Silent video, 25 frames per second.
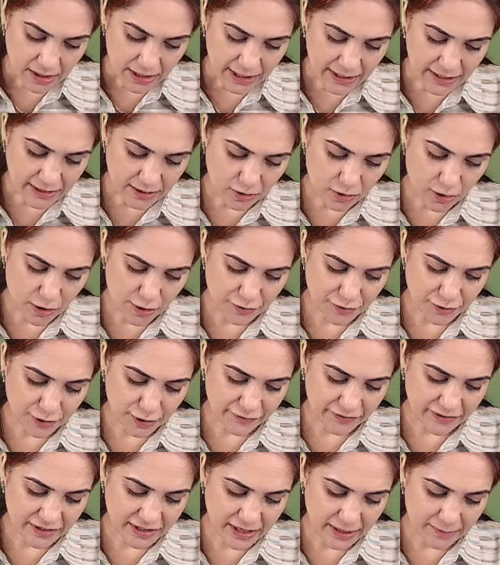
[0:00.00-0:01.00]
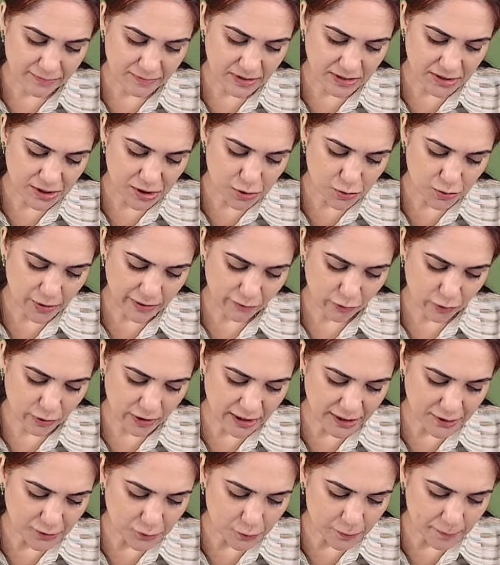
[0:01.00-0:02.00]
In a contract of indemnity, you have
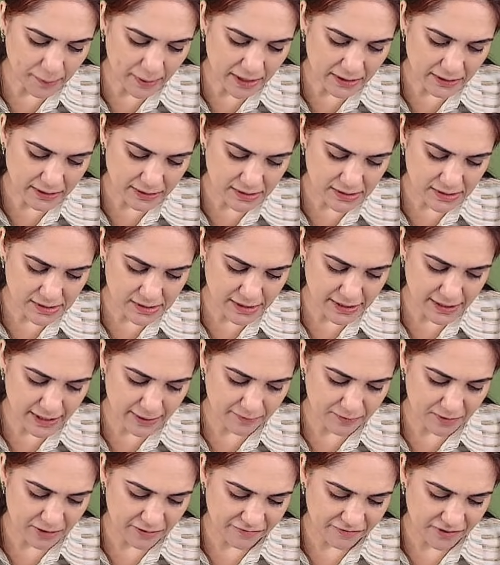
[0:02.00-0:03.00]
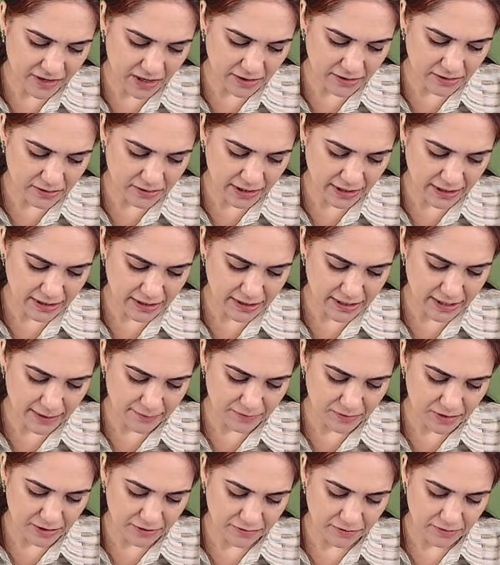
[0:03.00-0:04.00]
only two parties, indemnifier
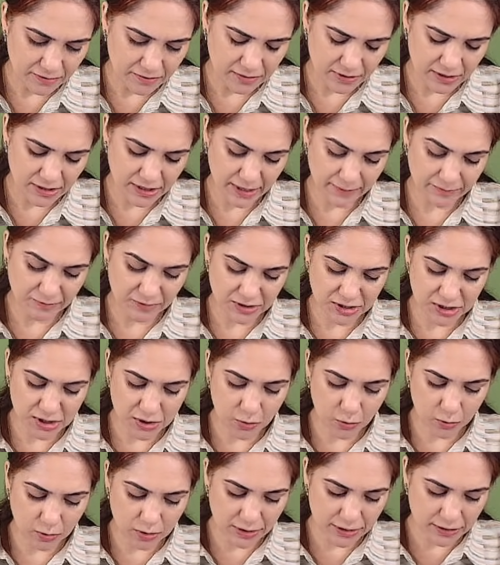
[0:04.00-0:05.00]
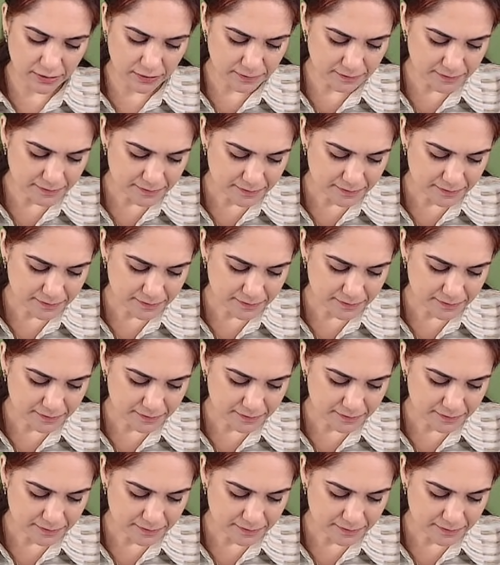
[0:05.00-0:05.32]
and indemnity holder.